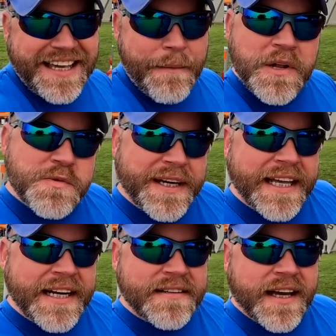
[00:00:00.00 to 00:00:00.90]
Yeah, once we
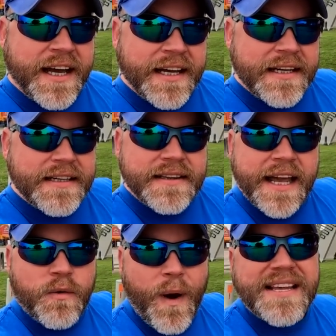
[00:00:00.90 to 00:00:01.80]
get into,
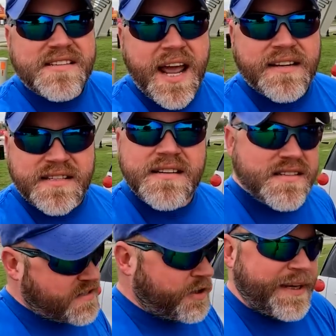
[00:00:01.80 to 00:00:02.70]
like, West
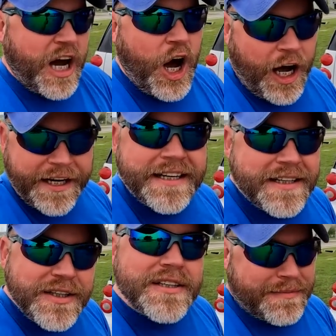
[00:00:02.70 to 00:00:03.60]
Texas, it'll be gone.
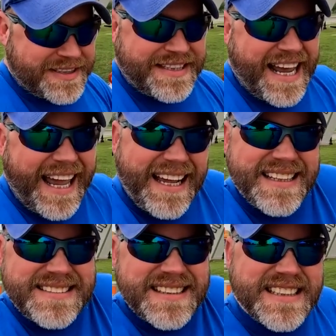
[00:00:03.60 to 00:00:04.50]
But today,
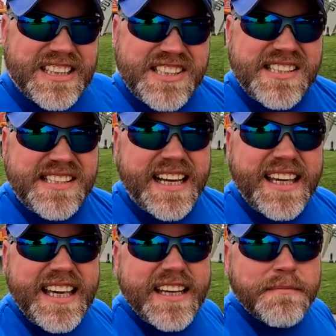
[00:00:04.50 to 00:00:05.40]
it's a little
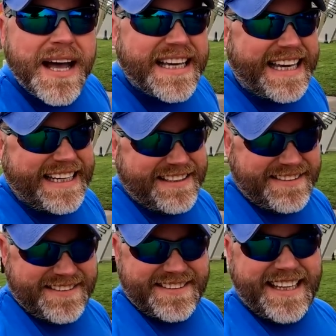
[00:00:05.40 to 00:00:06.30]
sticky and muggy
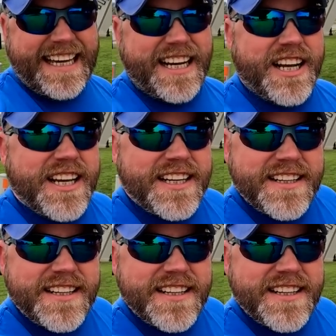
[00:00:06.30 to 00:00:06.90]
in